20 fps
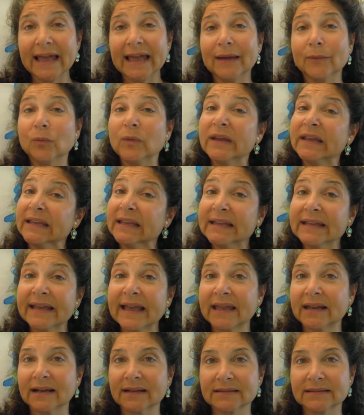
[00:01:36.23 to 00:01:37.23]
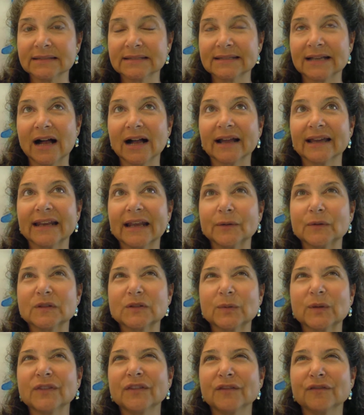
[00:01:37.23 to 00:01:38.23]
And we can get unstuck. And I
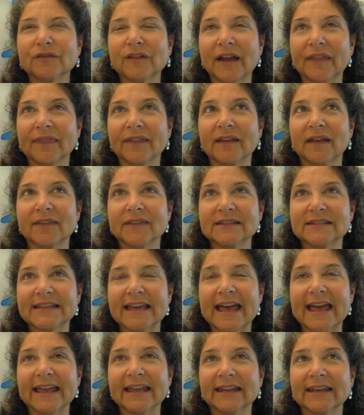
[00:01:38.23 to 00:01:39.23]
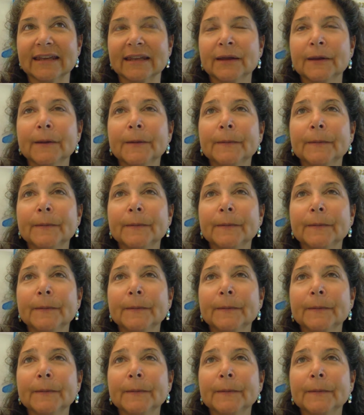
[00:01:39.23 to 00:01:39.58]
was with a friend the other day and